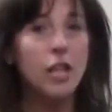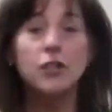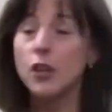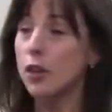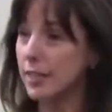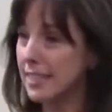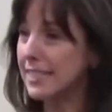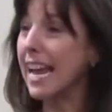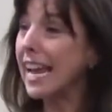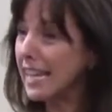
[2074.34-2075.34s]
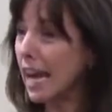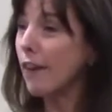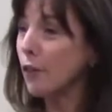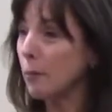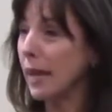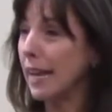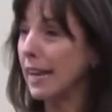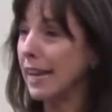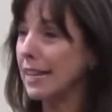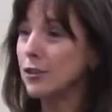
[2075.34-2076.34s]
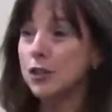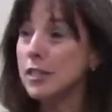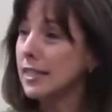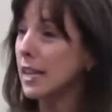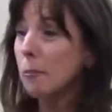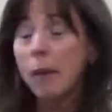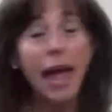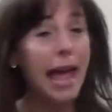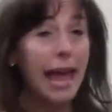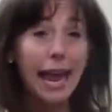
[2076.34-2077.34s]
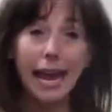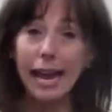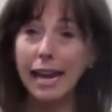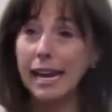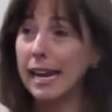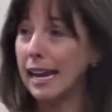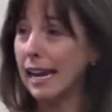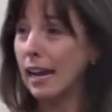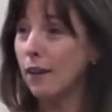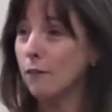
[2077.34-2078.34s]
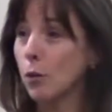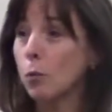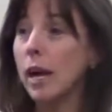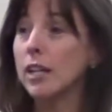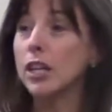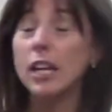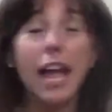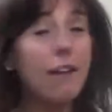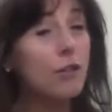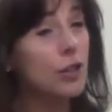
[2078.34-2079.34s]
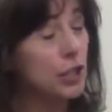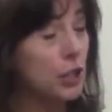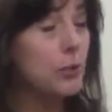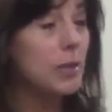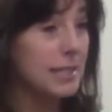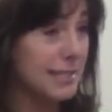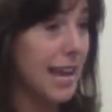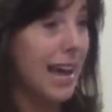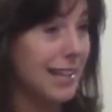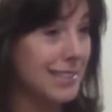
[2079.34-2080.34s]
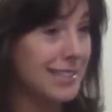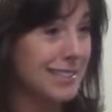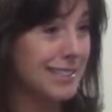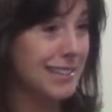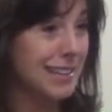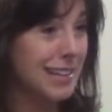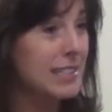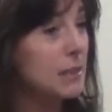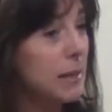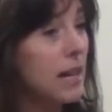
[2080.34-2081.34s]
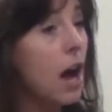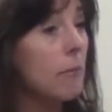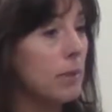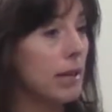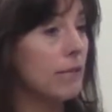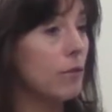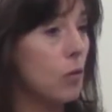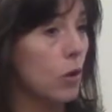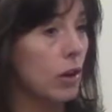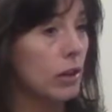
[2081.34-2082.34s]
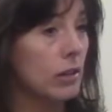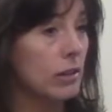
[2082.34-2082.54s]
So the state government is just going to pay for whatever you assess to be competent for.